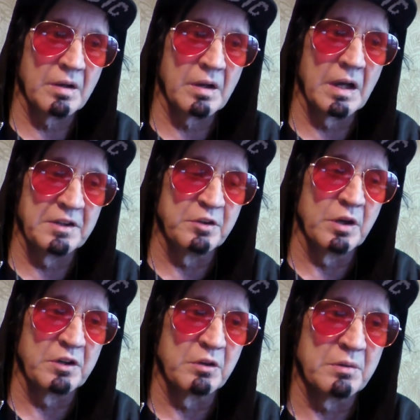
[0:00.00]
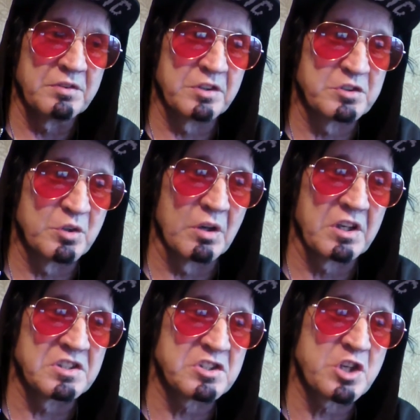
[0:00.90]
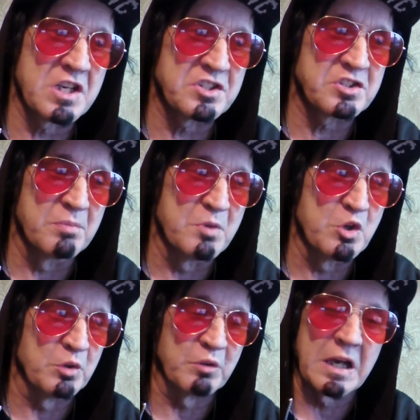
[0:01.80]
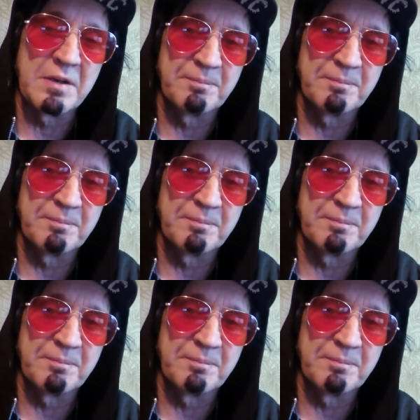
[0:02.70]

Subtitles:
I do. I agree with you too, because it changes the mood, right?